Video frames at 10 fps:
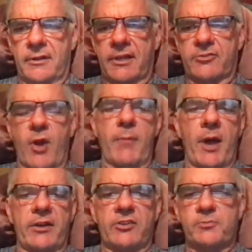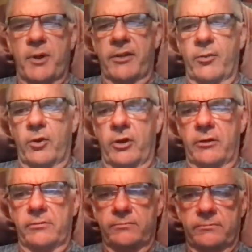because Rahman is spreading the
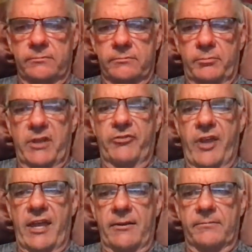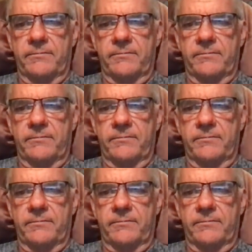word. Big fan.